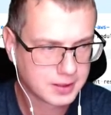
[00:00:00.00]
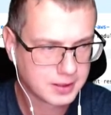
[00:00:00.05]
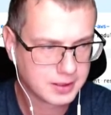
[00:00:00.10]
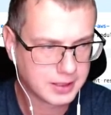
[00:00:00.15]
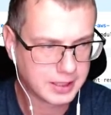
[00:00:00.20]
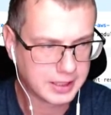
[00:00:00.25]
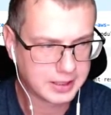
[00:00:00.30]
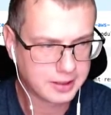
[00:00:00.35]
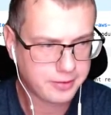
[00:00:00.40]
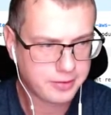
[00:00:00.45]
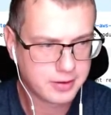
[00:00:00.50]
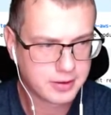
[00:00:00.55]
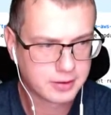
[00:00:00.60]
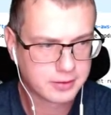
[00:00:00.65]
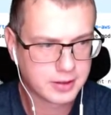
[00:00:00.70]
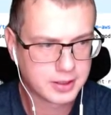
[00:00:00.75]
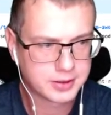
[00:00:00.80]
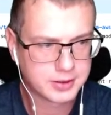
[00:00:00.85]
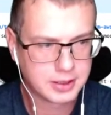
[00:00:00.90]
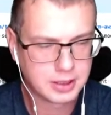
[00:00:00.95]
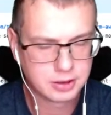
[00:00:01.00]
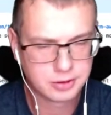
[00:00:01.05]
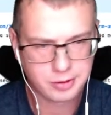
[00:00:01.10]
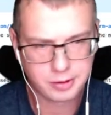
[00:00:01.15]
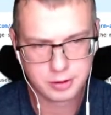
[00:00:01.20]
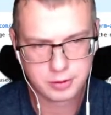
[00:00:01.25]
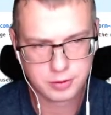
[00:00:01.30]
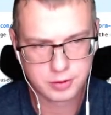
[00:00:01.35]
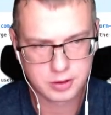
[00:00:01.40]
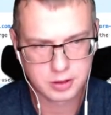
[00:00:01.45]
And I think that
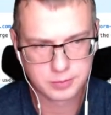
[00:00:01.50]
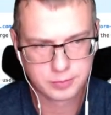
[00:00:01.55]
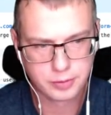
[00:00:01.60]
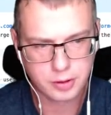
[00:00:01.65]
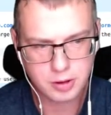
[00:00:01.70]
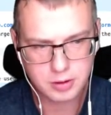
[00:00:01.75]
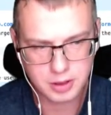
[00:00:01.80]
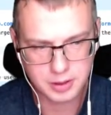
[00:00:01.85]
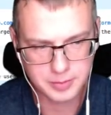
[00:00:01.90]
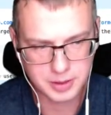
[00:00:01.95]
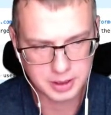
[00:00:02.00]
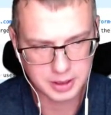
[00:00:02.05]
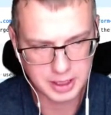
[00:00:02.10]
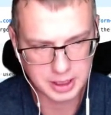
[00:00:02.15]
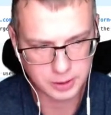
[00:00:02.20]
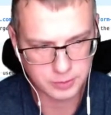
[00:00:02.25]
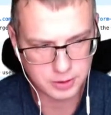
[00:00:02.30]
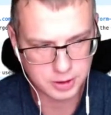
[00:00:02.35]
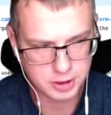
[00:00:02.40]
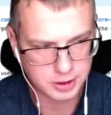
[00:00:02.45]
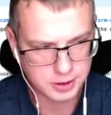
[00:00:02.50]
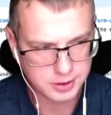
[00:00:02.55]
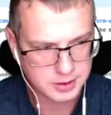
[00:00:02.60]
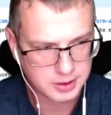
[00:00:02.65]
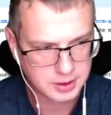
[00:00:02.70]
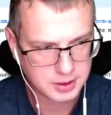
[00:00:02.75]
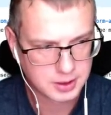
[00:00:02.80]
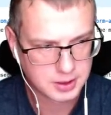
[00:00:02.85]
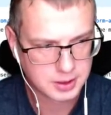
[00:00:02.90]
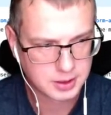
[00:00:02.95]
introducing programming languages
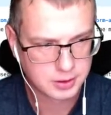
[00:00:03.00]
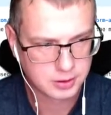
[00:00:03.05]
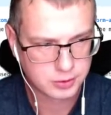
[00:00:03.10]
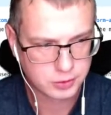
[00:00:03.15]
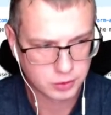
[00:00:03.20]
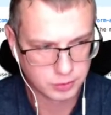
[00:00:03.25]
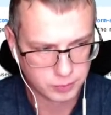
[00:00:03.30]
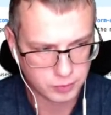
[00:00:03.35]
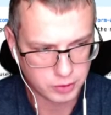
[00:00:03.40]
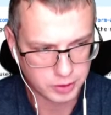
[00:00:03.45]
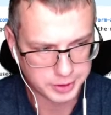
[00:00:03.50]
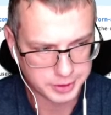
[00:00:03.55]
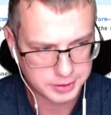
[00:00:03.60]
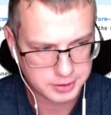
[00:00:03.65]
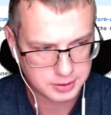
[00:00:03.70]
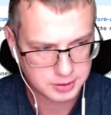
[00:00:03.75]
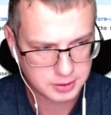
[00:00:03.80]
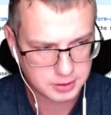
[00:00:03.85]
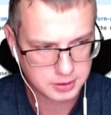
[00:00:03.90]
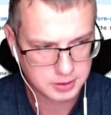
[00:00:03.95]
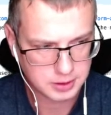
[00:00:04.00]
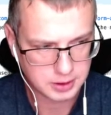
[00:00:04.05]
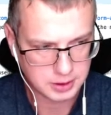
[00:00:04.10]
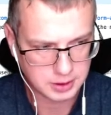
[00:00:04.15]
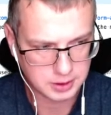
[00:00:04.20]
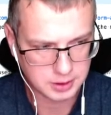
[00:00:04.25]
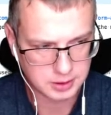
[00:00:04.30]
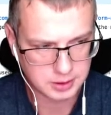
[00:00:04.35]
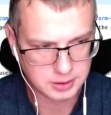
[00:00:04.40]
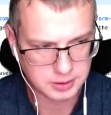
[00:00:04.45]
support
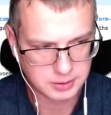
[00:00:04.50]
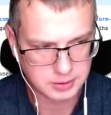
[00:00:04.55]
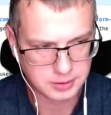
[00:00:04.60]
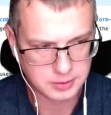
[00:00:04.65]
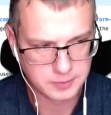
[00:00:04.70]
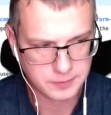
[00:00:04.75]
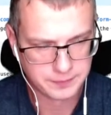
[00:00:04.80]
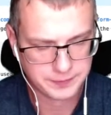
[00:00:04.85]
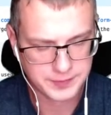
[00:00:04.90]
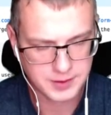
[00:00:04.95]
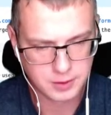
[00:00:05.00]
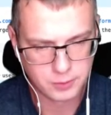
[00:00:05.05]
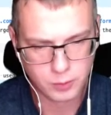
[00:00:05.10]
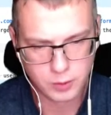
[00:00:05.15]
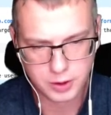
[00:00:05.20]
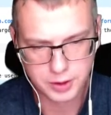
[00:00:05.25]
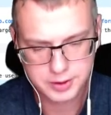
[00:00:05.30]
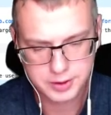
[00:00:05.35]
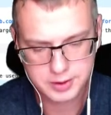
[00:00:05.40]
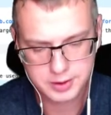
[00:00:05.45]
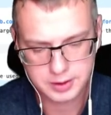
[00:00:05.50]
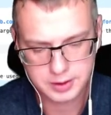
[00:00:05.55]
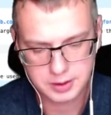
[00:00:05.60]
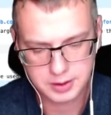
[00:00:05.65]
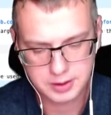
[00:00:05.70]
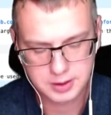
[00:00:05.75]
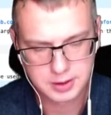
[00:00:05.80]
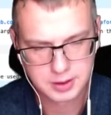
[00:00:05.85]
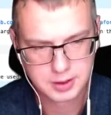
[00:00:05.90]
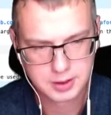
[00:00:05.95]
was
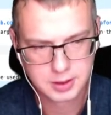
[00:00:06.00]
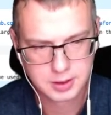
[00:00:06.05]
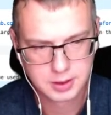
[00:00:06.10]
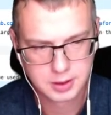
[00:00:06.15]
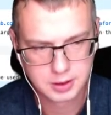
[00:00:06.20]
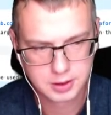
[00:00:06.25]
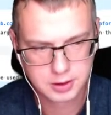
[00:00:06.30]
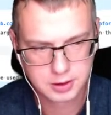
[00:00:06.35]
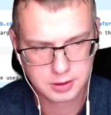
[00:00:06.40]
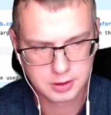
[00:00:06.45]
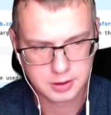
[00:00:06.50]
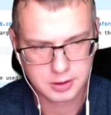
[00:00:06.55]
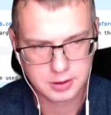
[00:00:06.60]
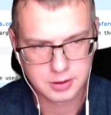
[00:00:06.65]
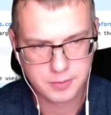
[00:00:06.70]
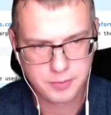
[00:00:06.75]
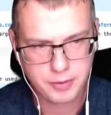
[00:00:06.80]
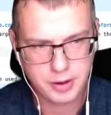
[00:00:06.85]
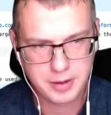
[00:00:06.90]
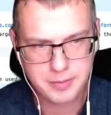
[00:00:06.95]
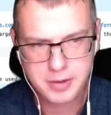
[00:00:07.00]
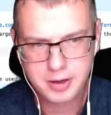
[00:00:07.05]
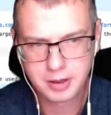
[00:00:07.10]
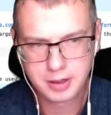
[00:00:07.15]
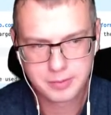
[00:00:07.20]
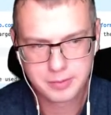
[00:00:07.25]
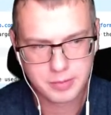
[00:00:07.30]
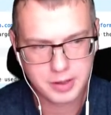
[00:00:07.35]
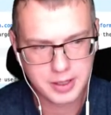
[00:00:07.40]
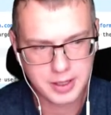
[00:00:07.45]

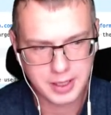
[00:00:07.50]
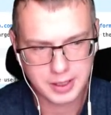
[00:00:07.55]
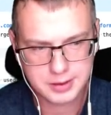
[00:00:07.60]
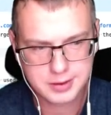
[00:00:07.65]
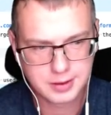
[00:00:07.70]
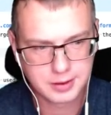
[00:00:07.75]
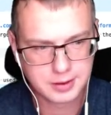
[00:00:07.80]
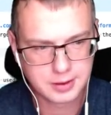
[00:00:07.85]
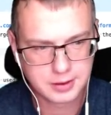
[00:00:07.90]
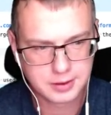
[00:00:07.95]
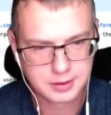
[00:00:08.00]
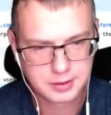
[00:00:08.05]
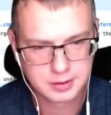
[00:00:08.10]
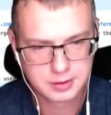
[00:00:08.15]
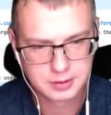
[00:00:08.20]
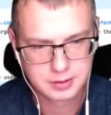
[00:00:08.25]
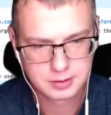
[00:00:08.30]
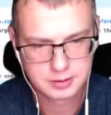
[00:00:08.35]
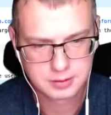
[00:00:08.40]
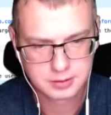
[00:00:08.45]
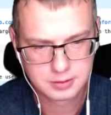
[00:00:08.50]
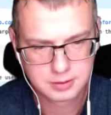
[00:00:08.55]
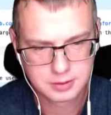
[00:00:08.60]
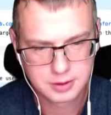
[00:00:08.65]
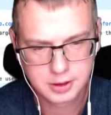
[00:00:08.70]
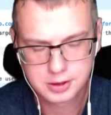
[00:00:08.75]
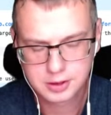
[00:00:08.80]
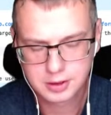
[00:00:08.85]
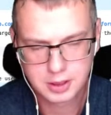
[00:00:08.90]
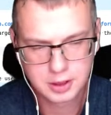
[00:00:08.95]
primarily by accident.
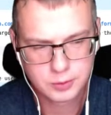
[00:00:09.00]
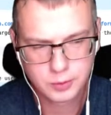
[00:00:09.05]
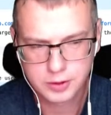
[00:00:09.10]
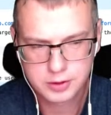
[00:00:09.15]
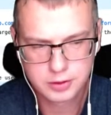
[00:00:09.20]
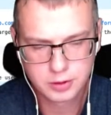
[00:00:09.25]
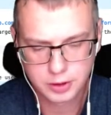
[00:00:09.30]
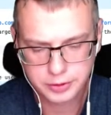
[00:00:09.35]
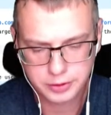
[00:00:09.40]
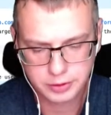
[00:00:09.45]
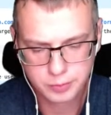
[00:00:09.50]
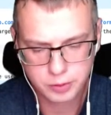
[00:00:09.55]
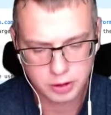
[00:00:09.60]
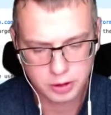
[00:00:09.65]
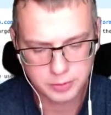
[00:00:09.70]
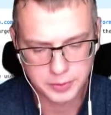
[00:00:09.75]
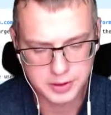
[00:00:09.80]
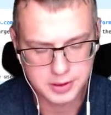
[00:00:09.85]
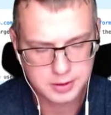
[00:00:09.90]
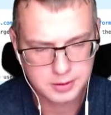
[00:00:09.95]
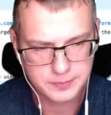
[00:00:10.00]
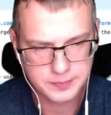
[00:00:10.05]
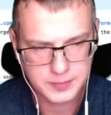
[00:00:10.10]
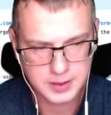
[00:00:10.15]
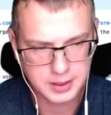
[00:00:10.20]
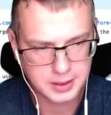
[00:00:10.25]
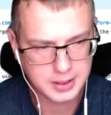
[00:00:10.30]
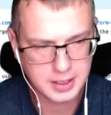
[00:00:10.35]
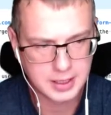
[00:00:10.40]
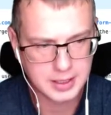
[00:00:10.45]
It was not on purpose.
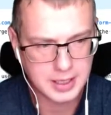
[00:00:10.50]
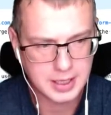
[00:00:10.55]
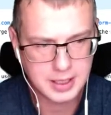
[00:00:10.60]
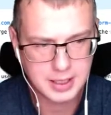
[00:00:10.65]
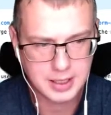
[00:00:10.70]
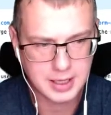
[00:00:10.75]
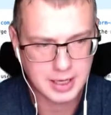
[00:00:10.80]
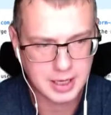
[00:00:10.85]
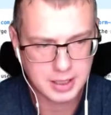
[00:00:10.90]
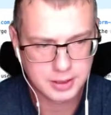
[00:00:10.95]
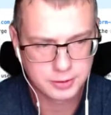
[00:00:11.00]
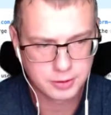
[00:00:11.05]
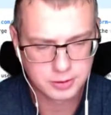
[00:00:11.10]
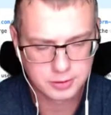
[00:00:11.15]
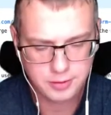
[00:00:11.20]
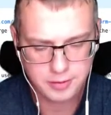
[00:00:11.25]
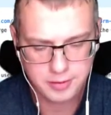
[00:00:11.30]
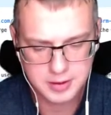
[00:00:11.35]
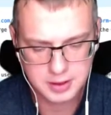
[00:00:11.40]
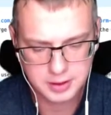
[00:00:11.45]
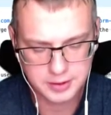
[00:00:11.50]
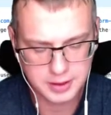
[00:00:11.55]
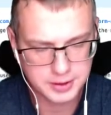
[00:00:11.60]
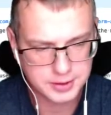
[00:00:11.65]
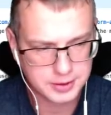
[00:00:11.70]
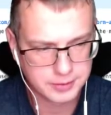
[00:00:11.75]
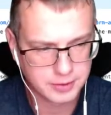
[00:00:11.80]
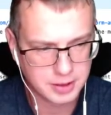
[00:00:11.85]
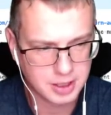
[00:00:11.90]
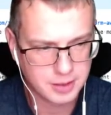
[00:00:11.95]
And again, I don't think that
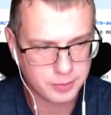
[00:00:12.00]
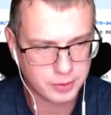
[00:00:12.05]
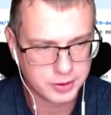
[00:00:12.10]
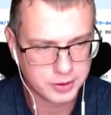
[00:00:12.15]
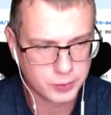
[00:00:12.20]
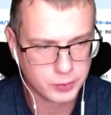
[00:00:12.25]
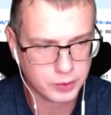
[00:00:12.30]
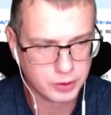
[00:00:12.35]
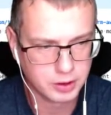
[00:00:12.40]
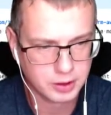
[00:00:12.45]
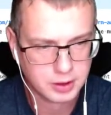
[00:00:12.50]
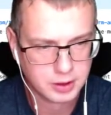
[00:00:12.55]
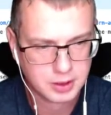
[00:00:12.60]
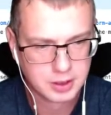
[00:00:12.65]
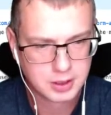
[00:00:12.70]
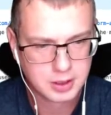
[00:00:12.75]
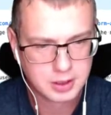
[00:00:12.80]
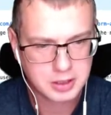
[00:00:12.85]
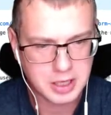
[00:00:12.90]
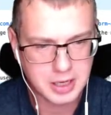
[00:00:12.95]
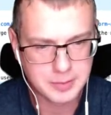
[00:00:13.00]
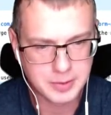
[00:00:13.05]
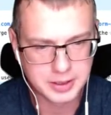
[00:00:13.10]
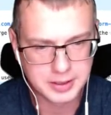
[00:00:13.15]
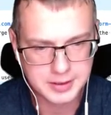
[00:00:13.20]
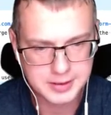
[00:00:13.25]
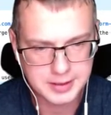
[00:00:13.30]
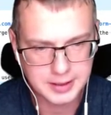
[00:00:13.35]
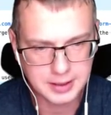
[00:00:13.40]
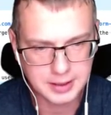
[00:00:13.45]
developers will come in
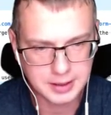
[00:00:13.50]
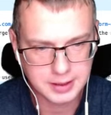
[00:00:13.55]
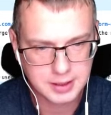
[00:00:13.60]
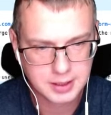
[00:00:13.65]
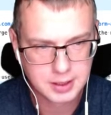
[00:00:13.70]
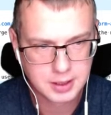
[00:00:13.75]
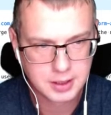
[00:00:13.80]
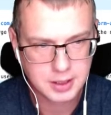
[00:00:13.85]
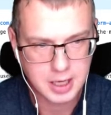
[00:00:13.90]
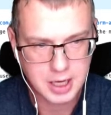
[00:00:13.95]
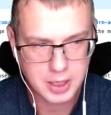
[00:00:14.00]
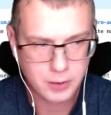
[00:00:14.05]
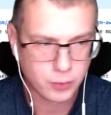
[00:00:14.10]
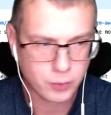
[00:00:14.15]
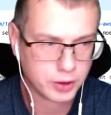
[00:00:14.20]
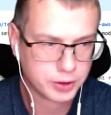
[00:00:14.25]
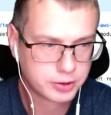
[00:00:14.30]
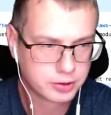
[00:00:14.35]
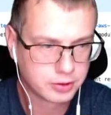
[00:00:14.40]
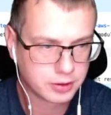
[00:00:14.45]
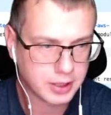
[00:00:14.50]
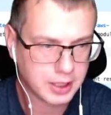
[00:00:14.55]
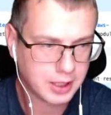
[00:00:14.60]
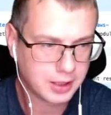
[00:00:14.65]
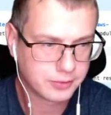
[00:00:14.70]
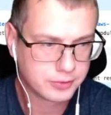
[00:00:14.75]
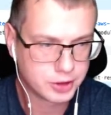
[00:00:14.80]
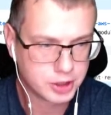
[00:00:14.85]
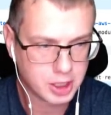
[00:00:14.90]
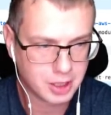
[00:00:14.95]
and say like, I want to
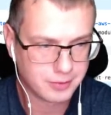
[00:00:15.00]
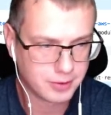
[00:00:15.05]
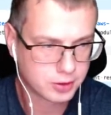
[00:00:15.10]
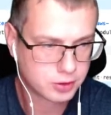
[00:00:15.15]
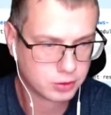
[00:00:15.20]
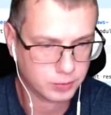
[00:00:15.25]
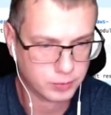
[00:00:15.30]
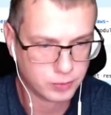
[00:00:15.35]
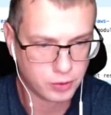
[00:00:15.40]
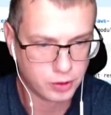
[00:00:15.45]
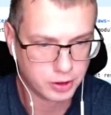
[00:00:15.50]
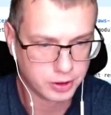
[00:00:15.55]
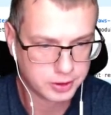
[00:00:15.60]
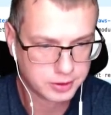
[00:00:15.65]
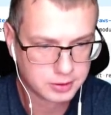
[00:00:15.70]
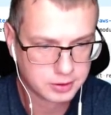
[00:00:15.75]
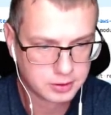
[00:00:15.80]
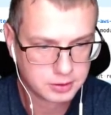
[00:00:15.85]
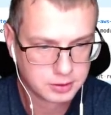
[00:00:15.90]
have Java support